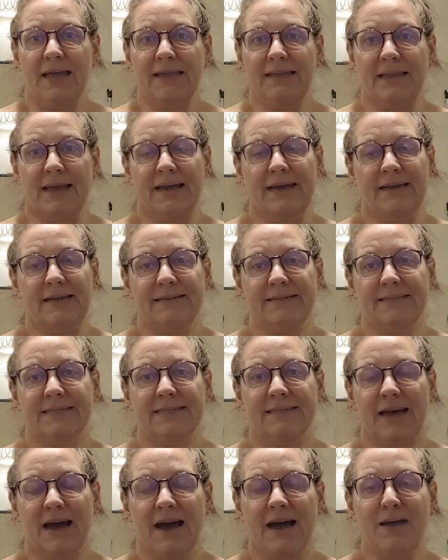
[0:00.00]
Yet
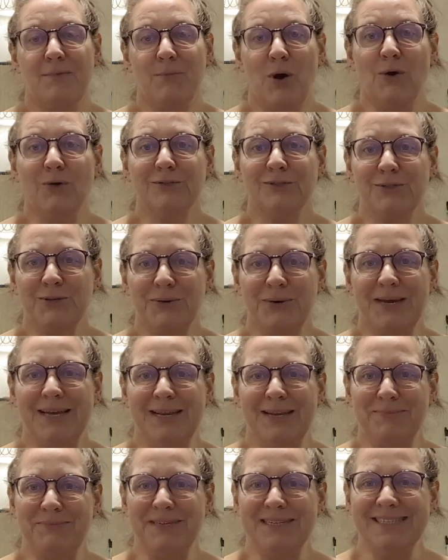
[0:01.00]
I am also in
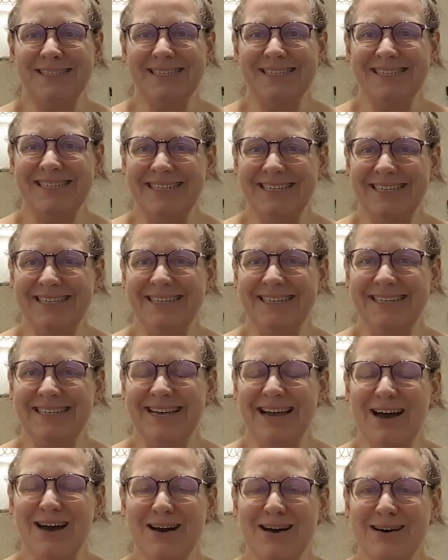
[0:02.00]
a position
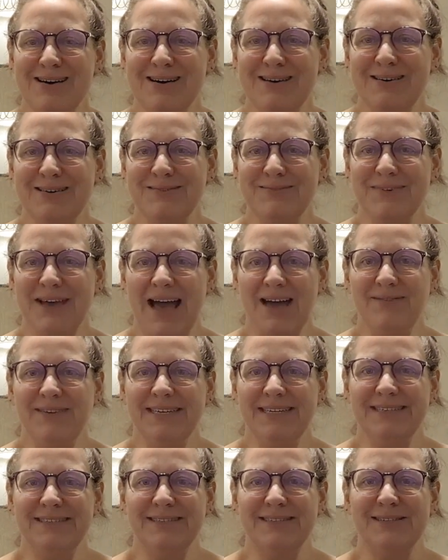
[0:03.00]
of
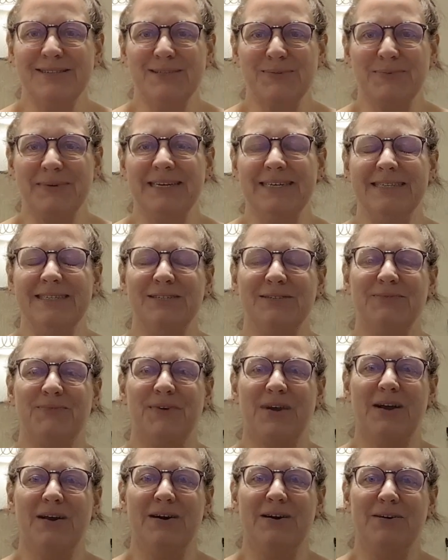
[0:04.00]
having to switch
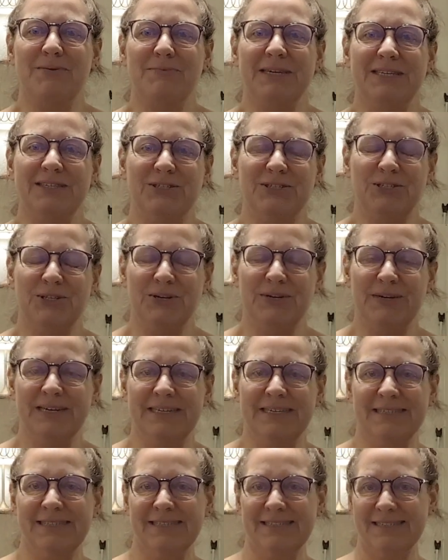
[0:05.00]
from
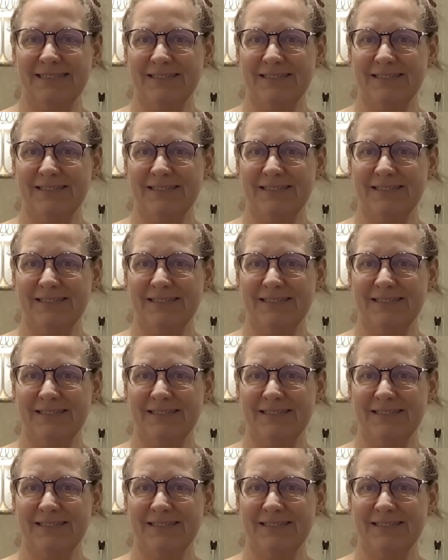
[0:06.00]
insurance